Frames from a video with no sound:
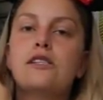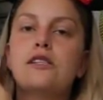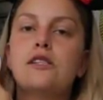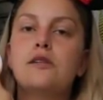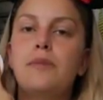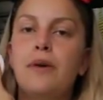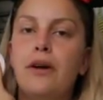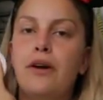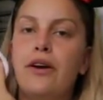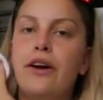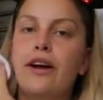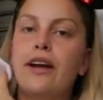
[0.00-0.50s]

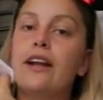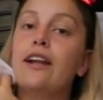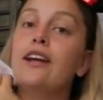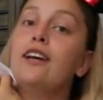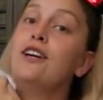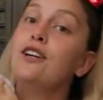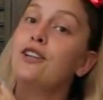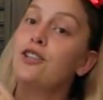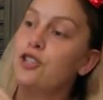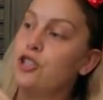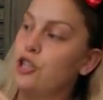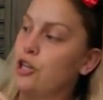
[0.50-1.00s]
Spirit
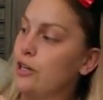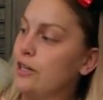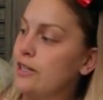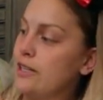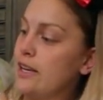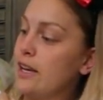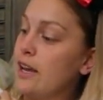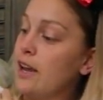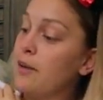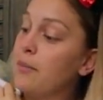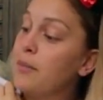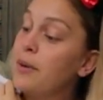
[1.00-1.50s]

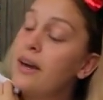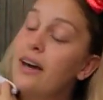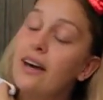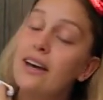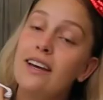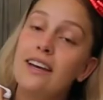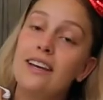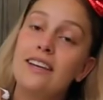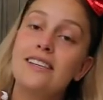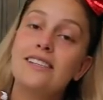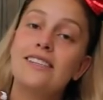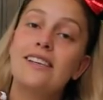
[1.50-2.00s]
Jersey,
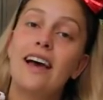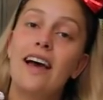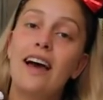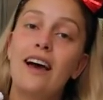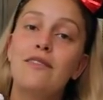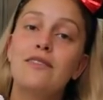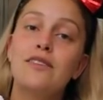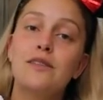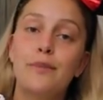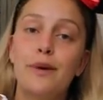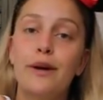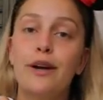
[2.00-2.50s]
because I
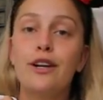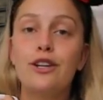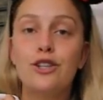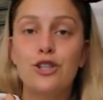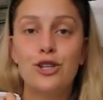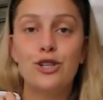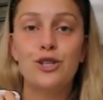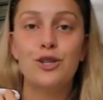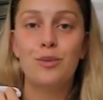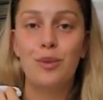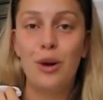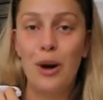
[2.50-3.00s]
have a Spirit
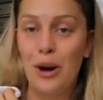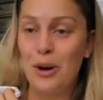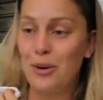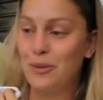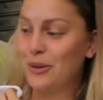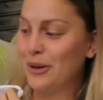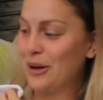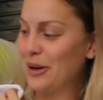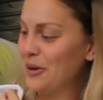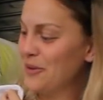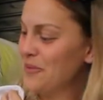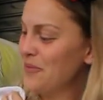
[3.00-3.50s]
Jersey
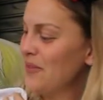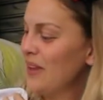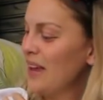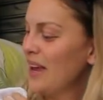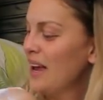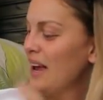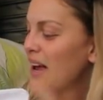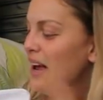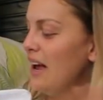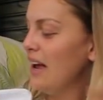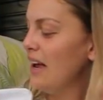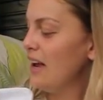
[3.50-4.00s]
problem.
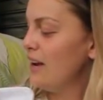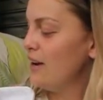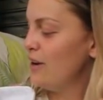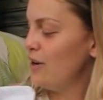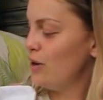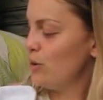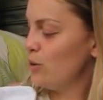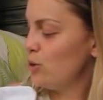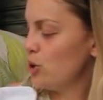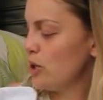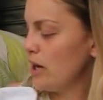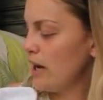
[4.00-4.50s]

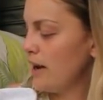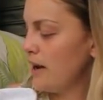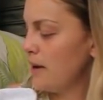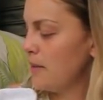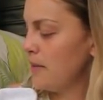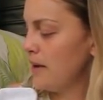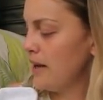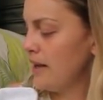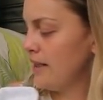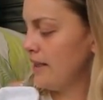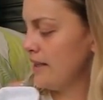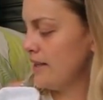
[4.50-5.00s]
No
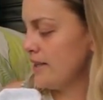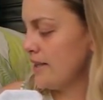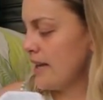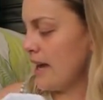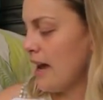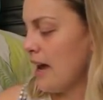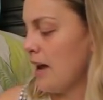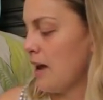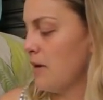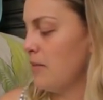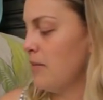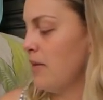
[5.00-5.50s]
shame in this
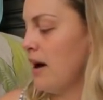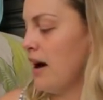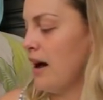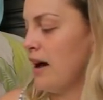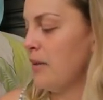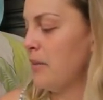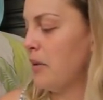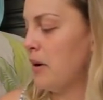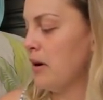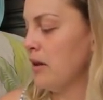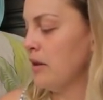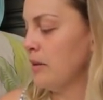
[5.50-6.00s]
game.
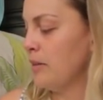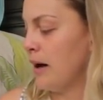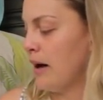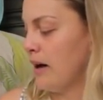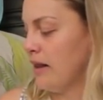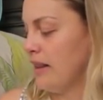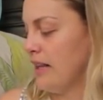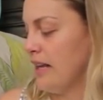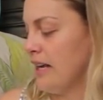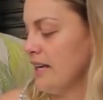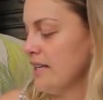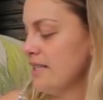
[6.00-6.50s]
I'm all
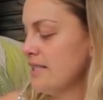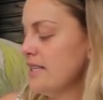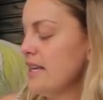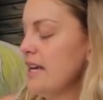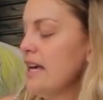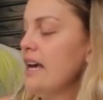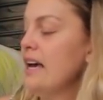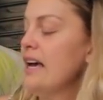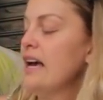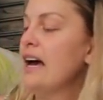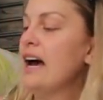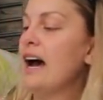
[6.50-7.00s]
about these.
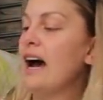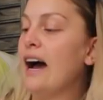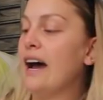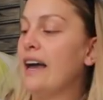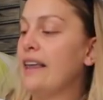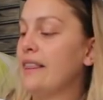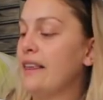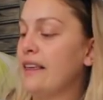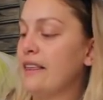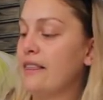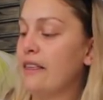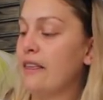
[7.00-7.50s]
I
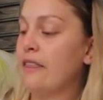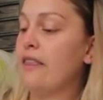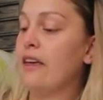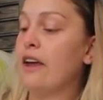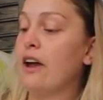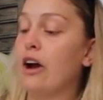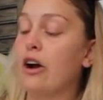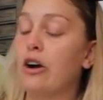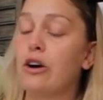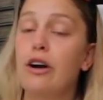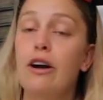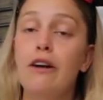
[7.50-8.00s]
think that they
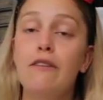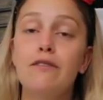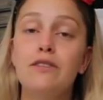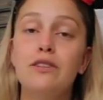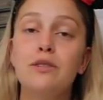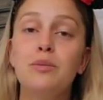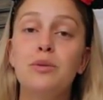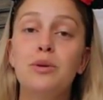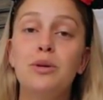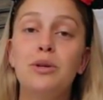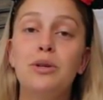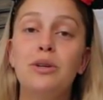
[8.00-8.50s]
are
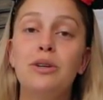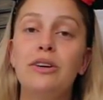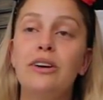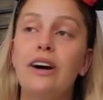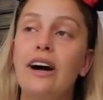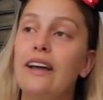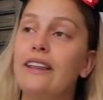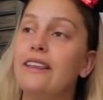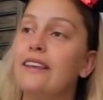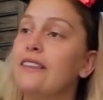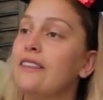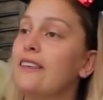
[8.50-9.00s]
comfortable.
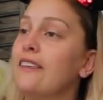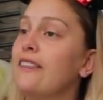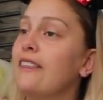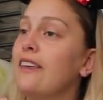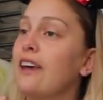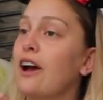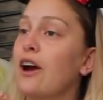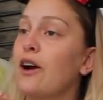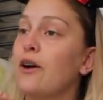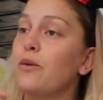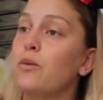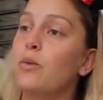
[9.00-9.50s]
I think that
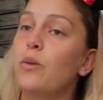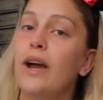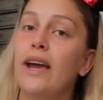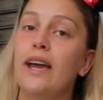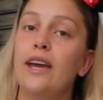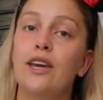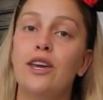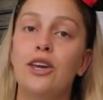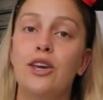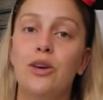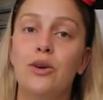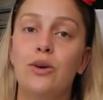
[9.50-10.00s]
they are way
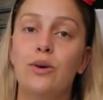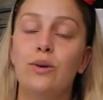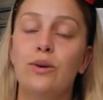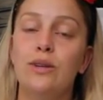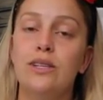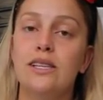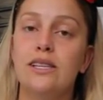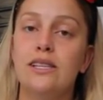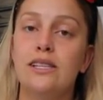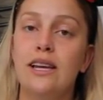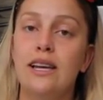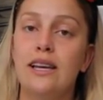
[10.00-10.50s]
cute.
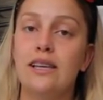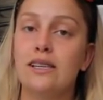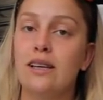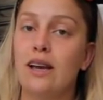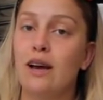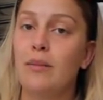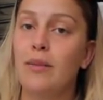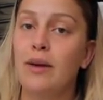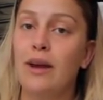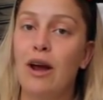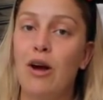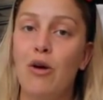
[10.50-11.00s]
Disney is
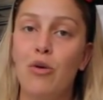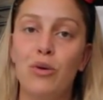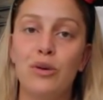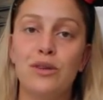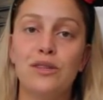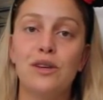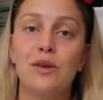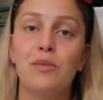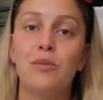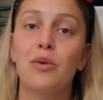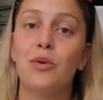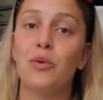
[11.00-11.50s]
coming out with
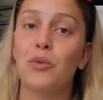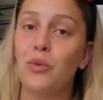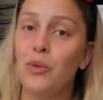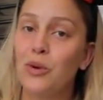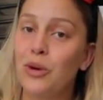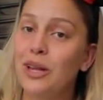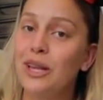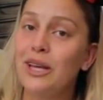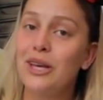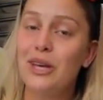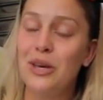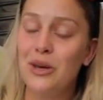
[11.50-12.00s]
some
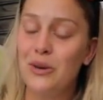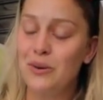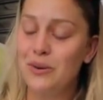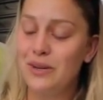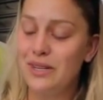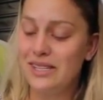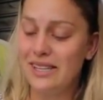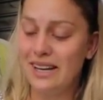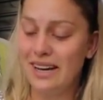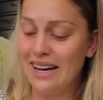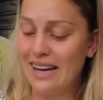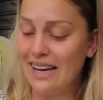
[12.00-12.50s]
really cute
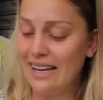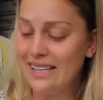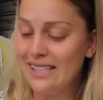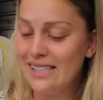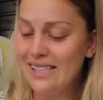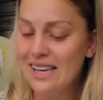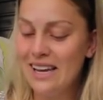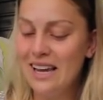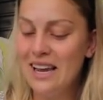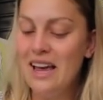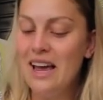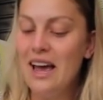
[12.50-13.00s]
designs.